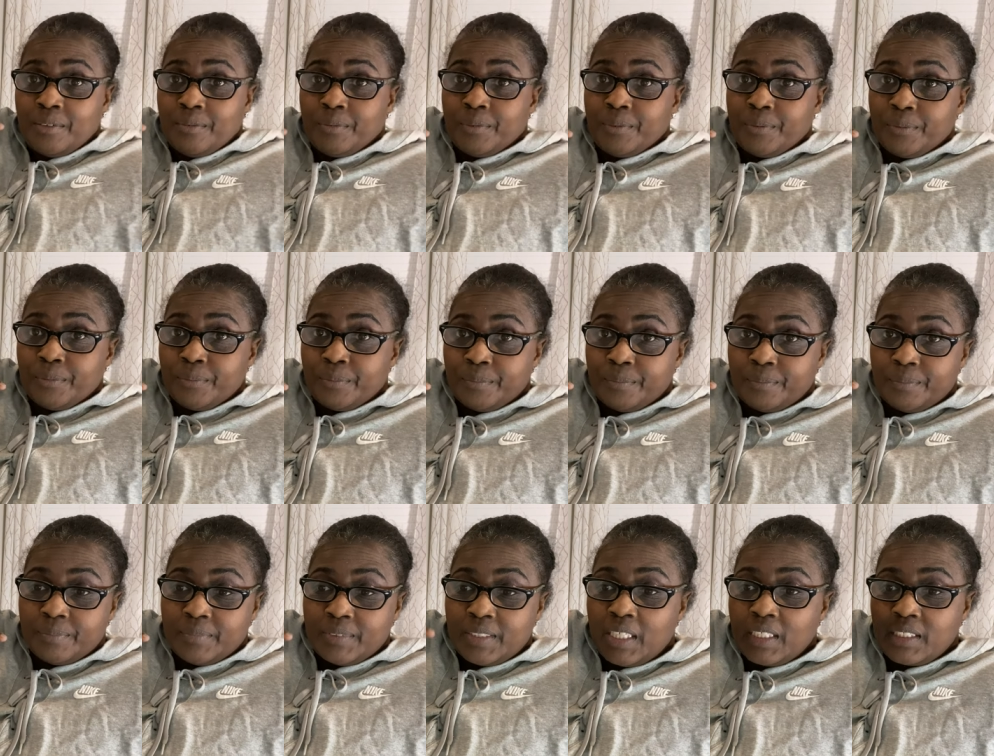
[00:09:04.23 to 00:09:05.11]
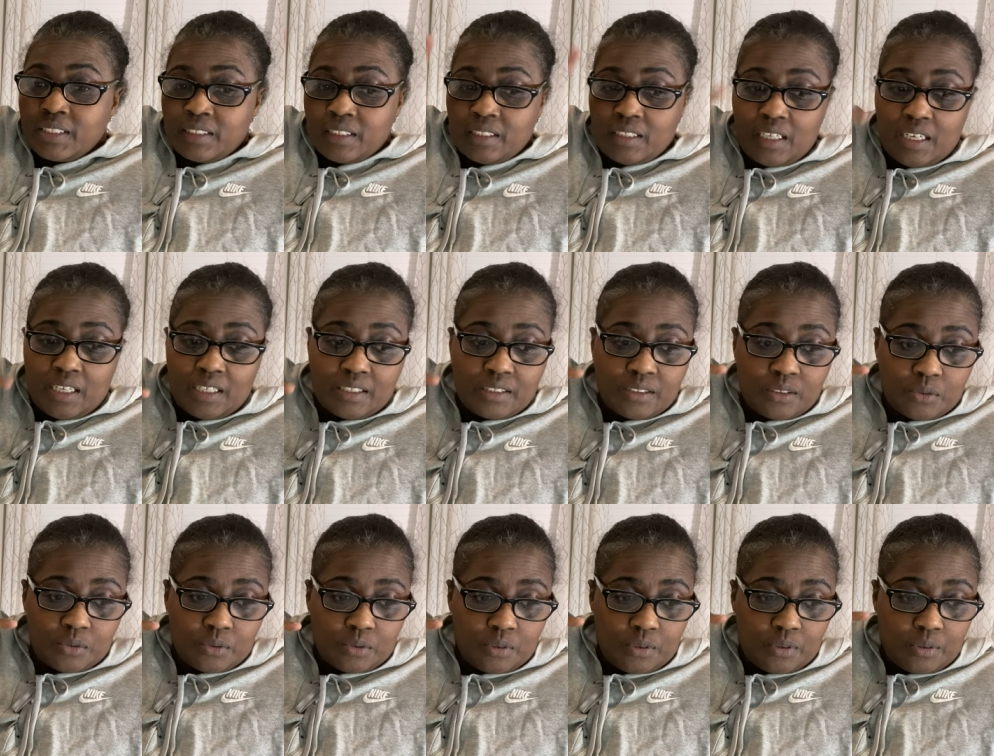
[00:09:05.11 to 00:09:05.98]
room. That's the next
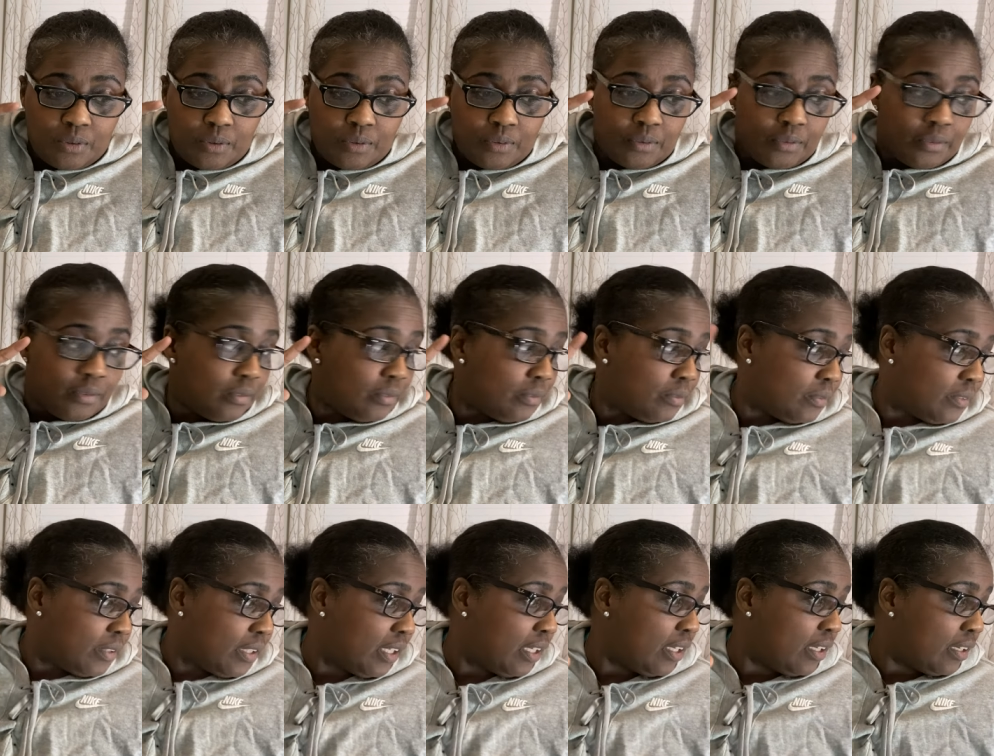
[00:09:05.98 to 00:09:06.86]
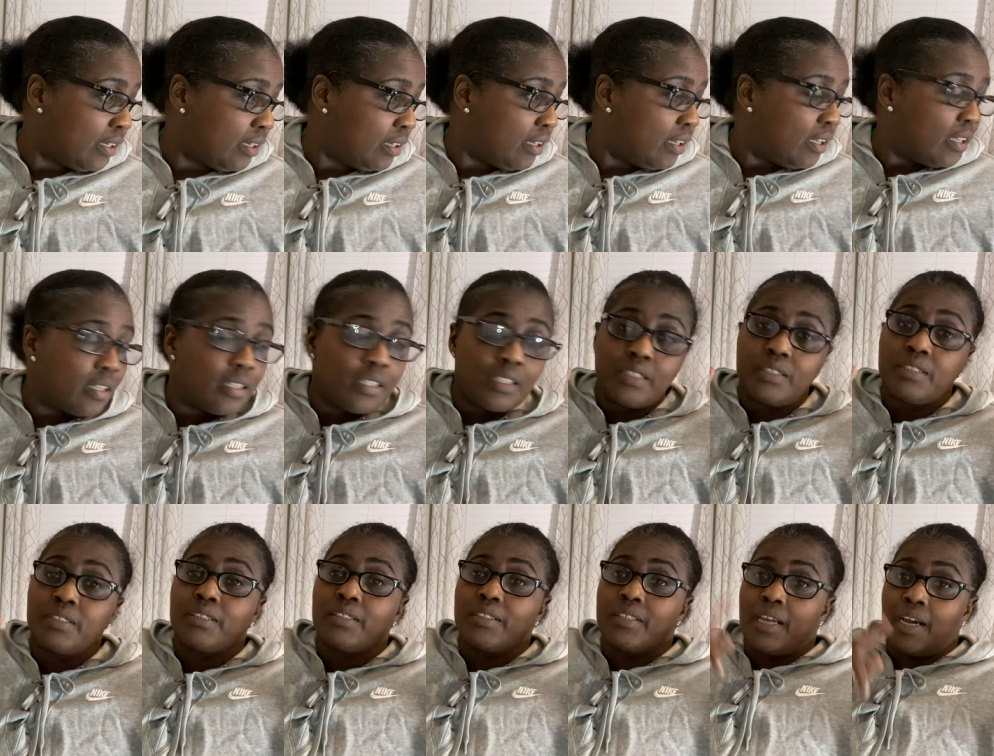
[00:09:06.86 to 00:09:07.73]
thing is
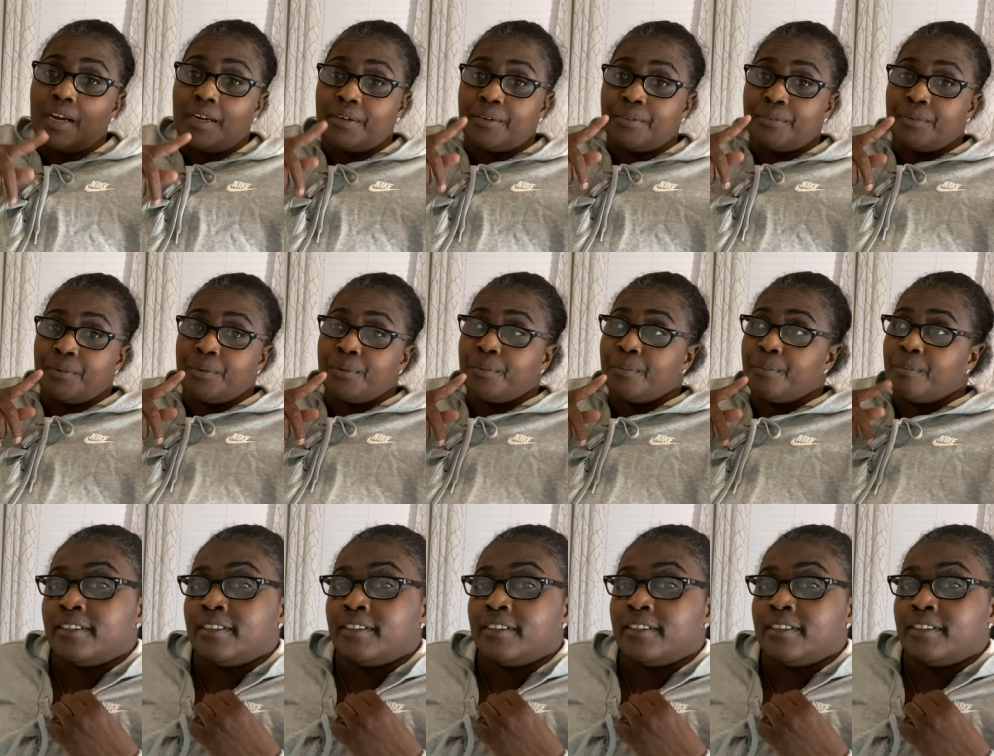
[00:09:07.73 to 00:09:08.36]
the dining room.